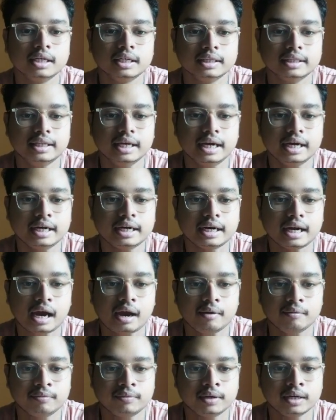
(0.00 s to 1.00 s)
that
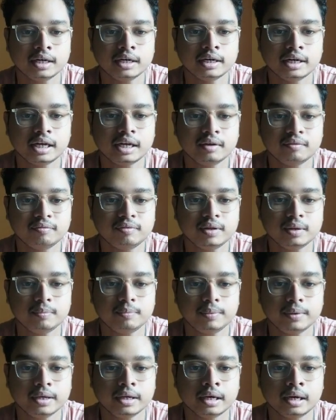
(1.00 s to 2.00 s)
after ring
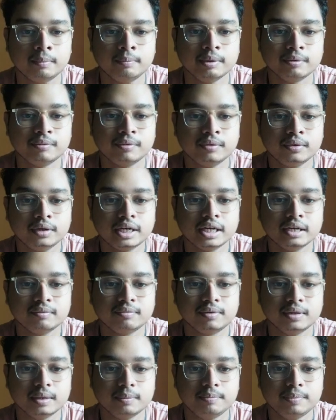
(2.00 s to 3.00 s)
flipping, before ring
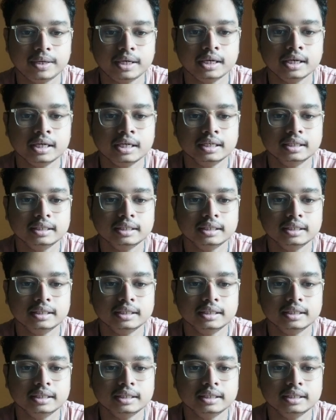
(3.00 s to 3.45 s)
flipping,